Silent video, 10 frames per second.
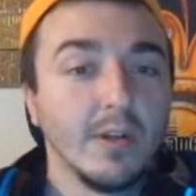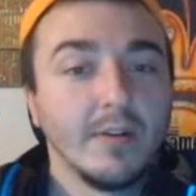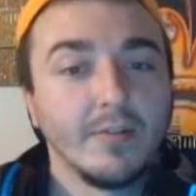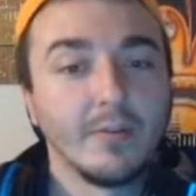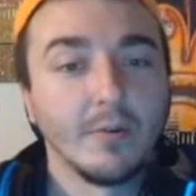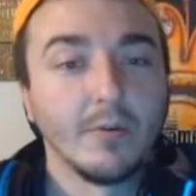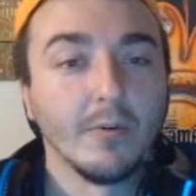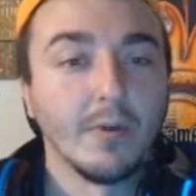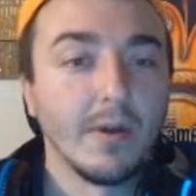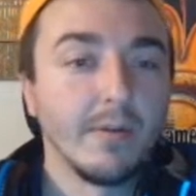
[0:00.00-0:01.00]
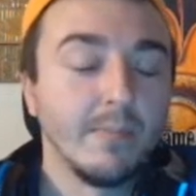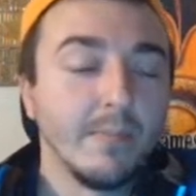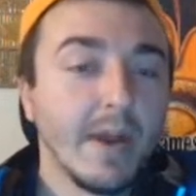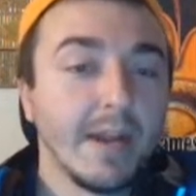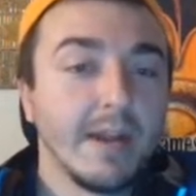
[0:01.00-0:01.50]
So in
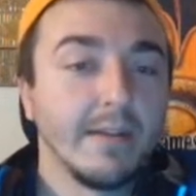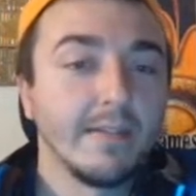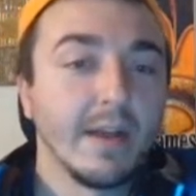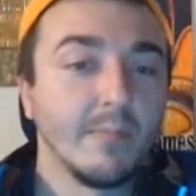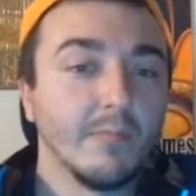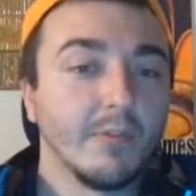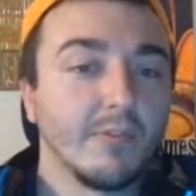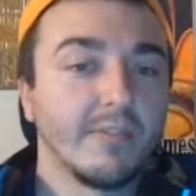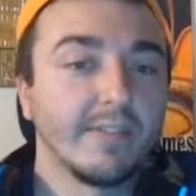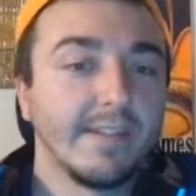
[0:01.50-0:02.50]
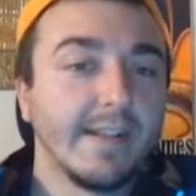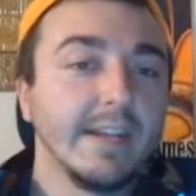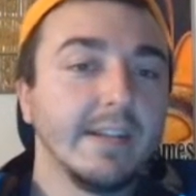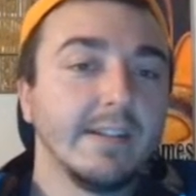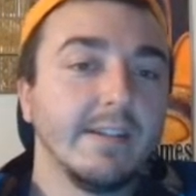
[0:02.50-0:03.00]
my eyes, I'm
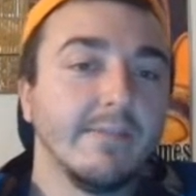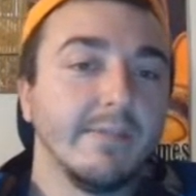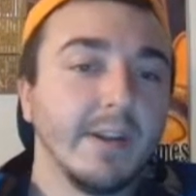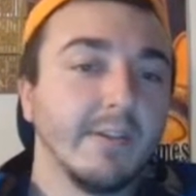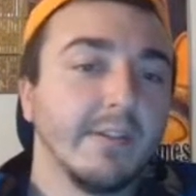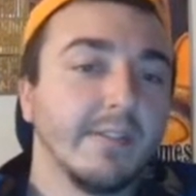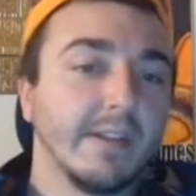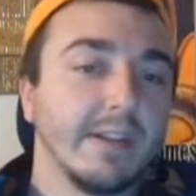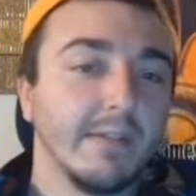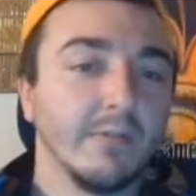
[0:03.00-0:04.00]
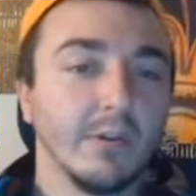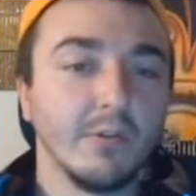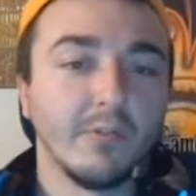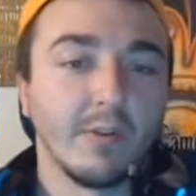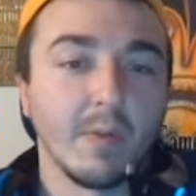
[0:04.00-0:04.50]
very slightly
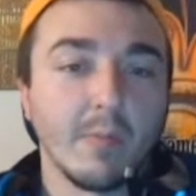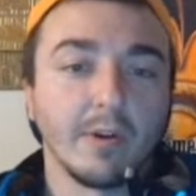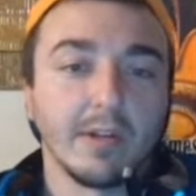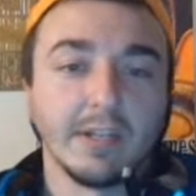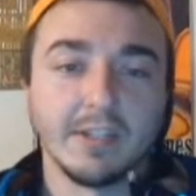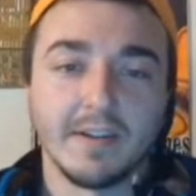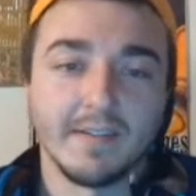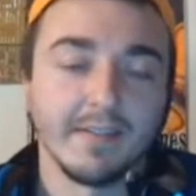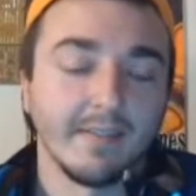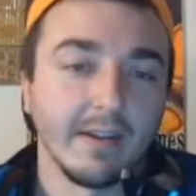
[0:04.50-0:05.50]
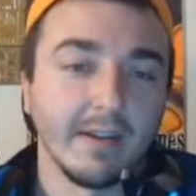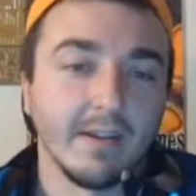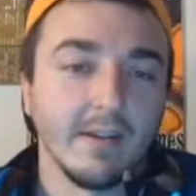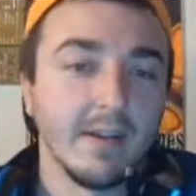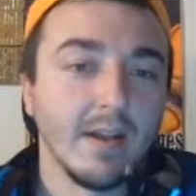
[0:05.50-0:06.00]
reducing my bricking chances.
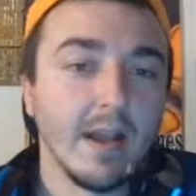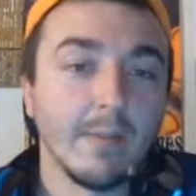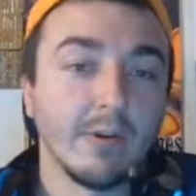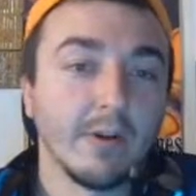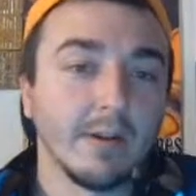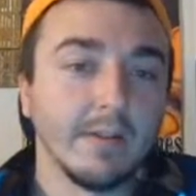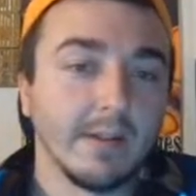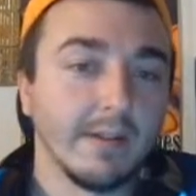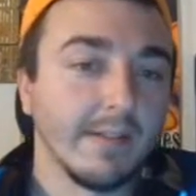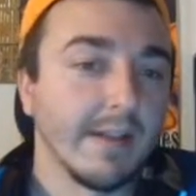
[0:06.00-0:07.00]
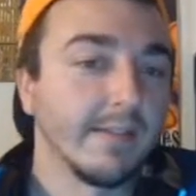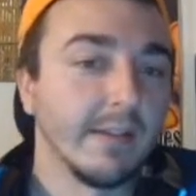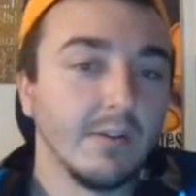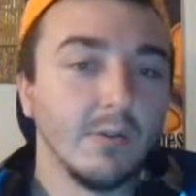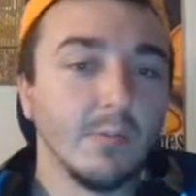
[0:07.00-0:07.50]
Like, I'm talking like less
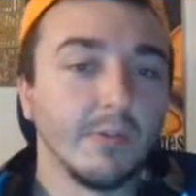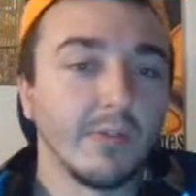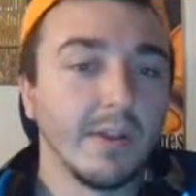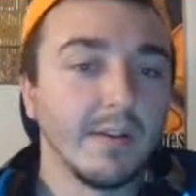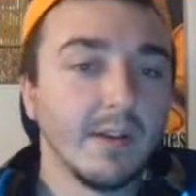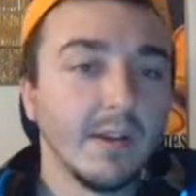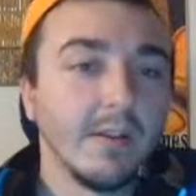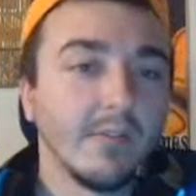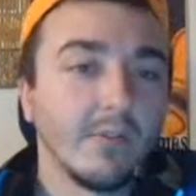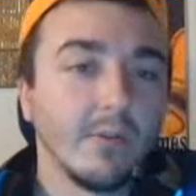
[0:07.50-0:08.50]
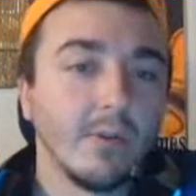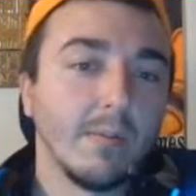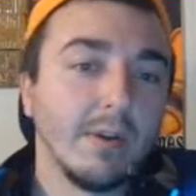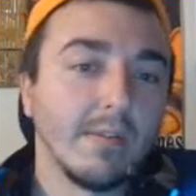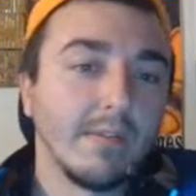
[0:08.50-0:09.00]
than 2%. So
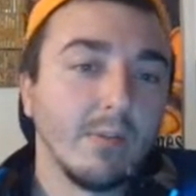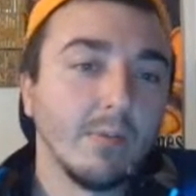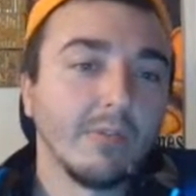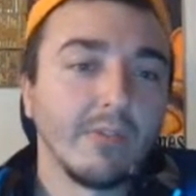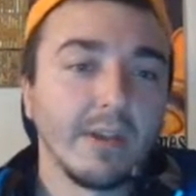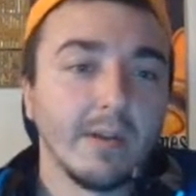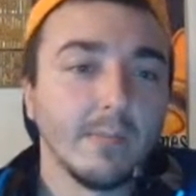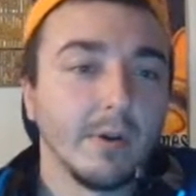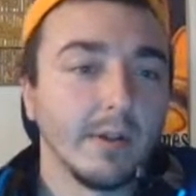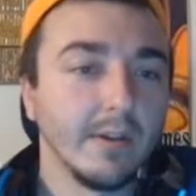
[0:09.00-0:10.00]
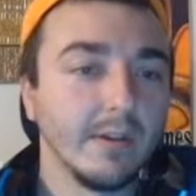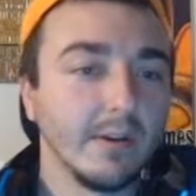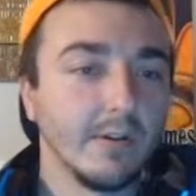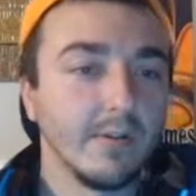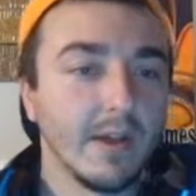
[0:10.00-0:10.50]
I mean, it's super slight, but you
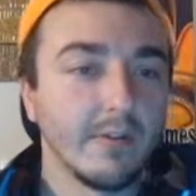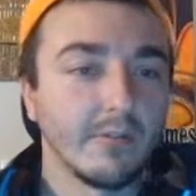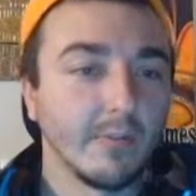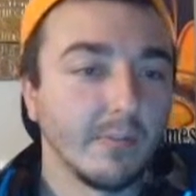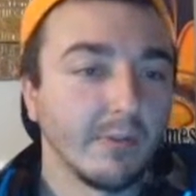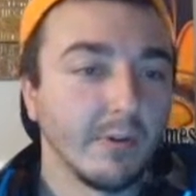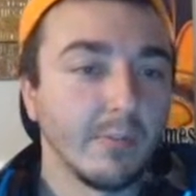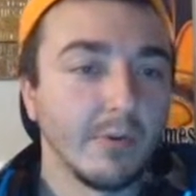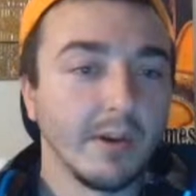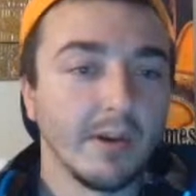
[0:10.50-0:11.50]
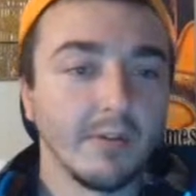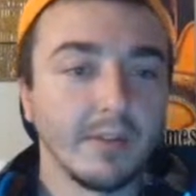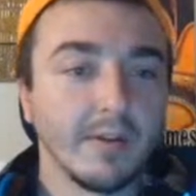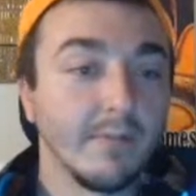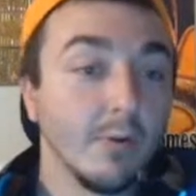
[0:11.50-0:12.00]
know, I know someone's going to point it out
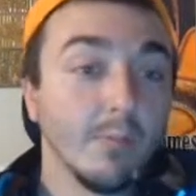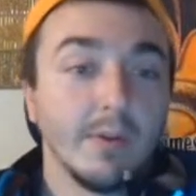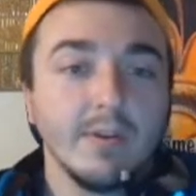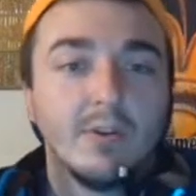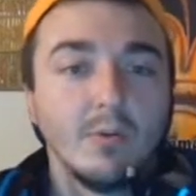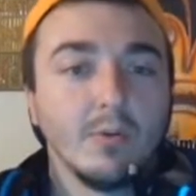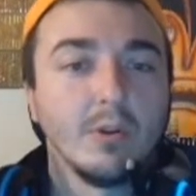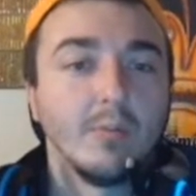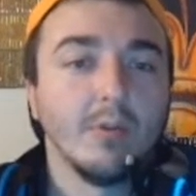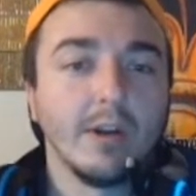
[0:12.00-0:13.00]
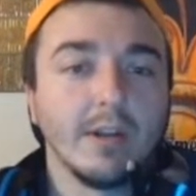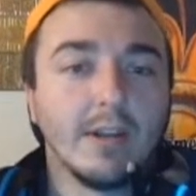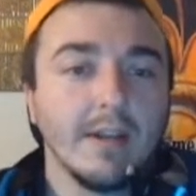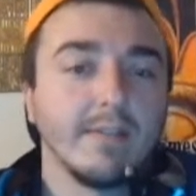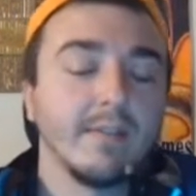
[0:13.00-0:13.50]
that if you open 2, you brick.
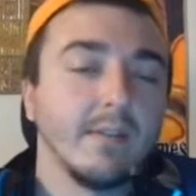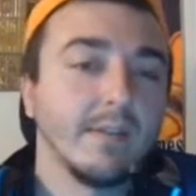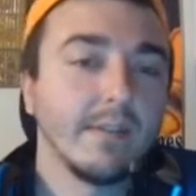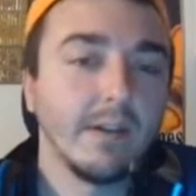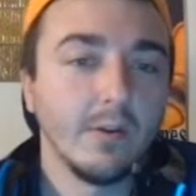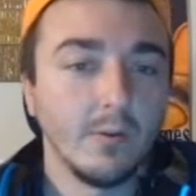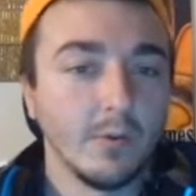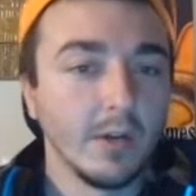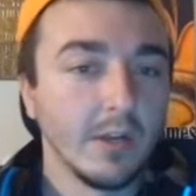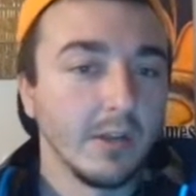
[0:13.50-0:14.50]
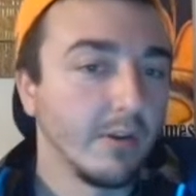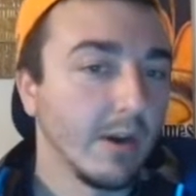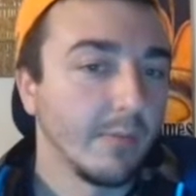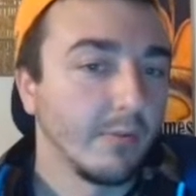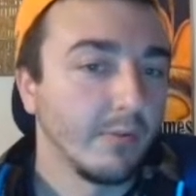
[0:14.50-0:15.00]
Yes, I do.
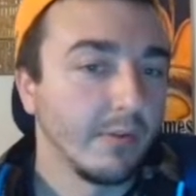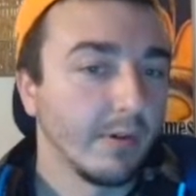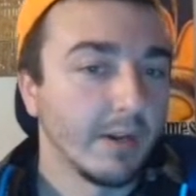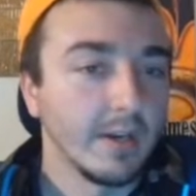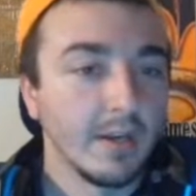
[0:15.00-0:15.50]
You're absolutely right.